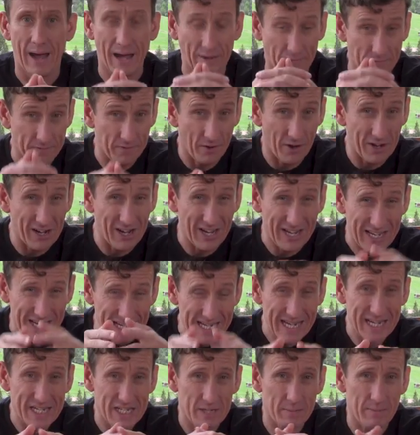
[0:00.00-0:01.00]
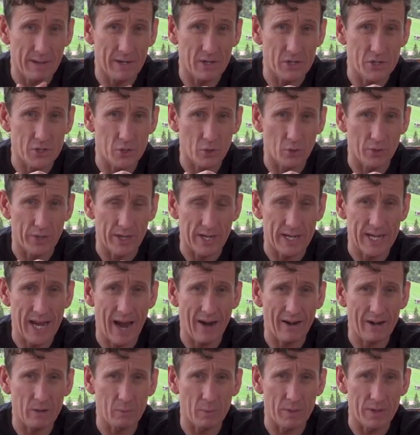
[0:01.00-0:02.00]
And finally, you need to make sure that you
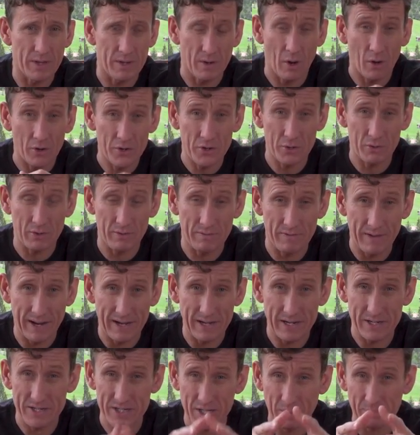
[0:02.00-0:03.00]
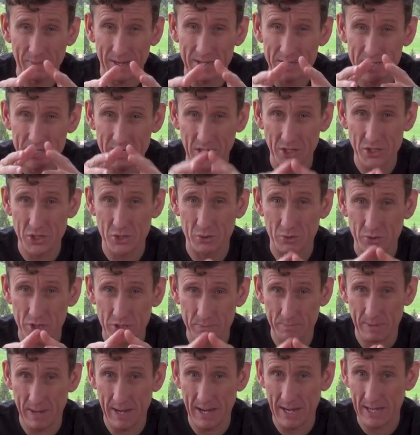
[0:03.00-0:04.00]
carry with you on your event some essential
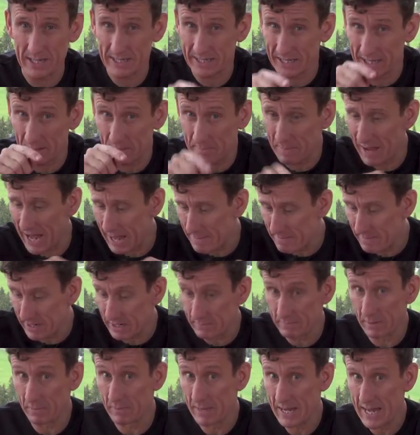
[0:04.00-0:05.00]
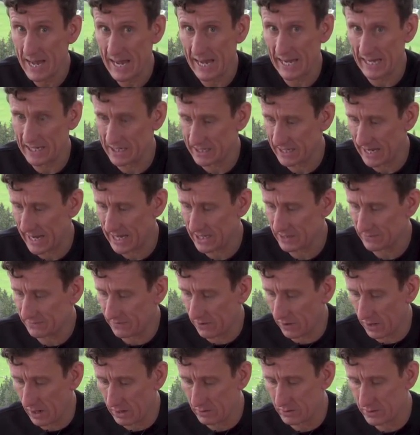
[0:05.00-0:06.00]
spares. Now the bare minimum is as
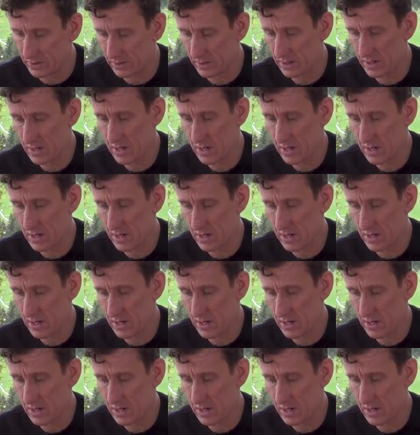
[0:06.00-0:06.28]
follows.